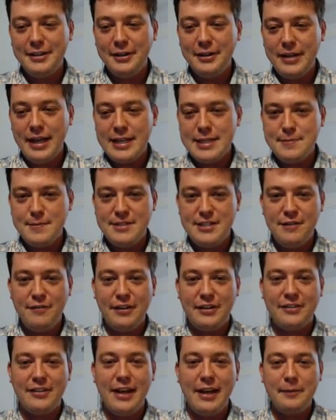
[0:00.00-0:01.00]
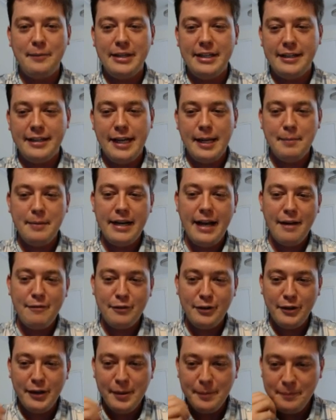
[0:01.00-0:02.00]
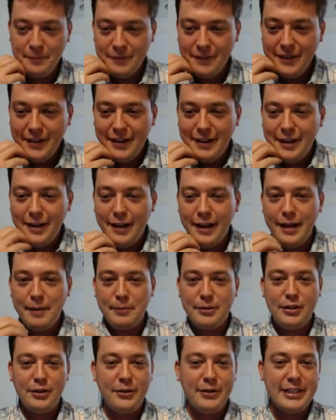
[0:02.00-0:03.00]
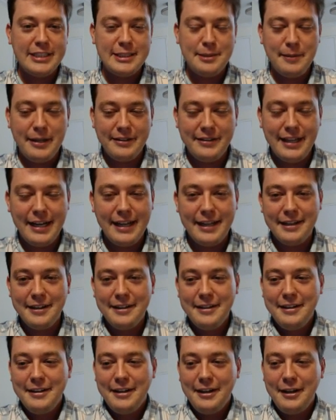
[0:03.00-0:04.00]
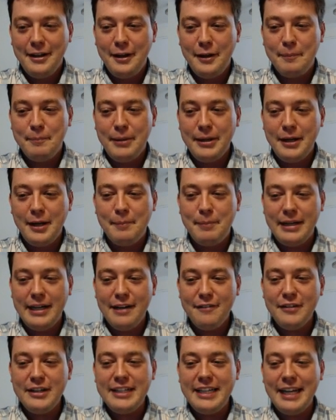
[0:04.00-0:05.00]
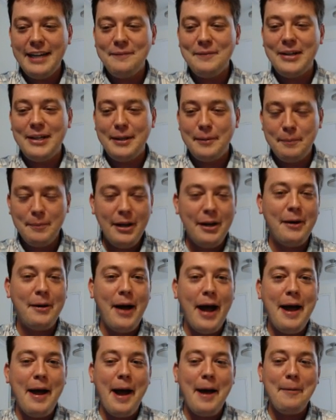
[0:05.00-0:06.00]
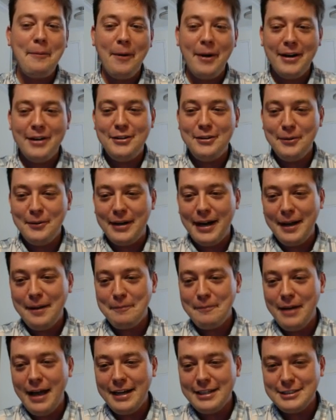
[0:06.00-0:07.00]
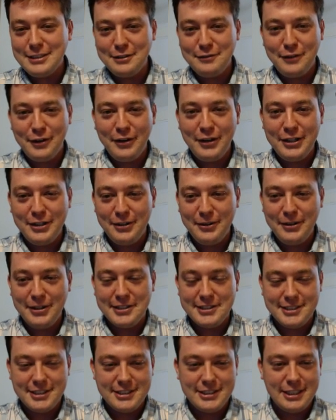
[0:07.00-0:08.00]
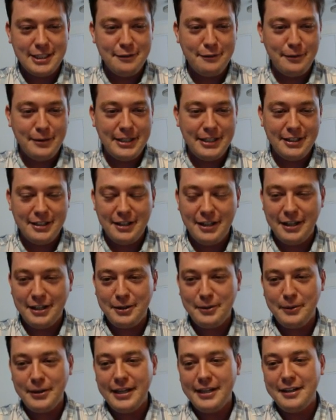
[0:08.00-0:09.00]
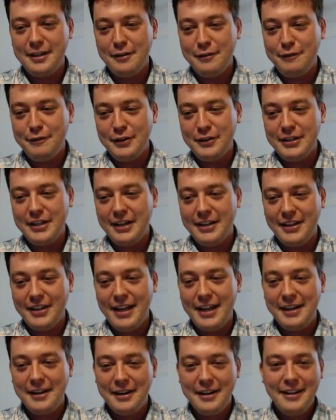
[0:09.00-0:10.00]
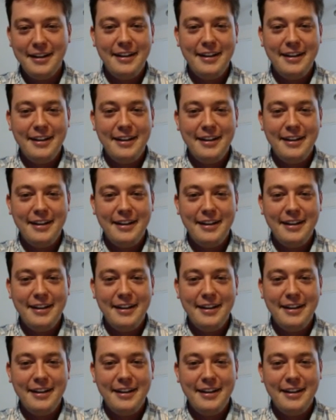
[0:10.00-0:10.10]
that specific line we can name it after him. I'm curious about that. But every game, no, I want to do it. I'm actually very curious to see if we can create an Aphelion line.